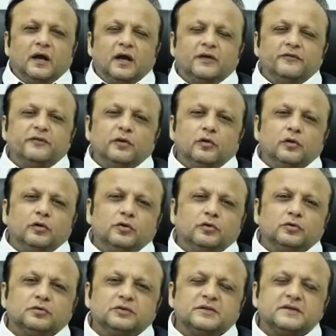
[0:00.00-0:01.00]
As you all
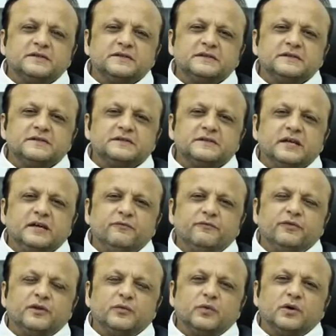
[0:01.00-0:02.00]
know, this year's theme
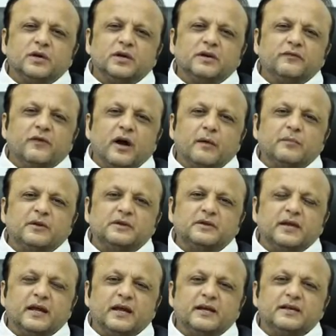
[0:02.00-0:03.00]
for the World
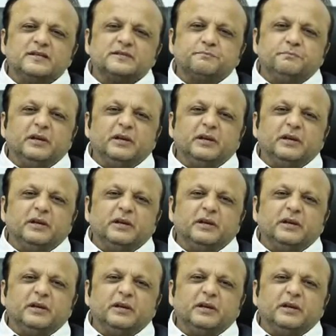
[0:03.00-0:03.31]
Environment Day is